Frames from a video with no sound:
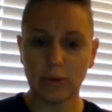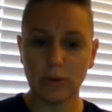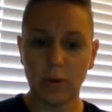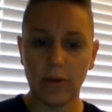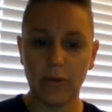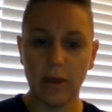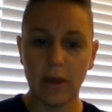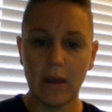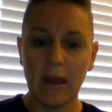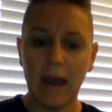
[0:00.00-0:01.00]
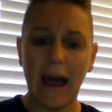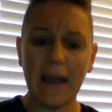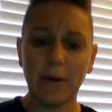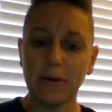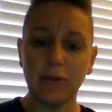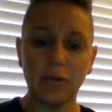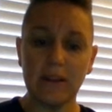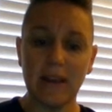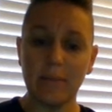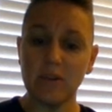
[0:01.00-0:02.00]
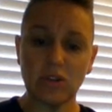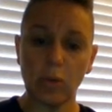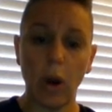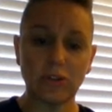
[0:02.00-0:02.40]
April 12th. I don't agree that Mr.